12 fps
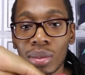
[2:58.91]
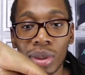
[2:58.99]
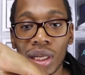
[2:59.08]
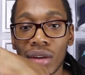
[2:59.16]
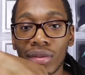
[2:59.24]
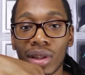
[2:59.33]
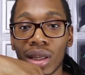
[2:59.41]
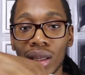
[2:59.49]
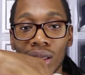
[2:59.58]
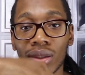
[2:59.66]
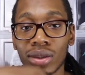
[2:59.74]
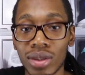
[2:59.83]
But everything
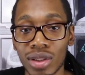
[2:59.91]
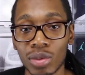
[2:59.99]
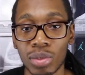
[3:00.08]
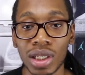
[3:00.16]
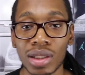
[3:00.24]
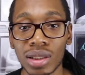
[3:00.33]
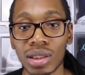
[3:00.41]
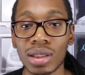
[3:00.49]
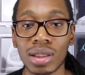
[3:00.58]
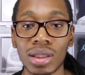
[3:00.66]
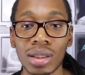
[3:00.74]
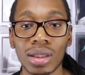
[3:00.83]
else is
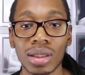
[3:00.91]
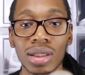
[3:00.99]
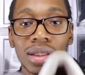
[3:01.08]
basically the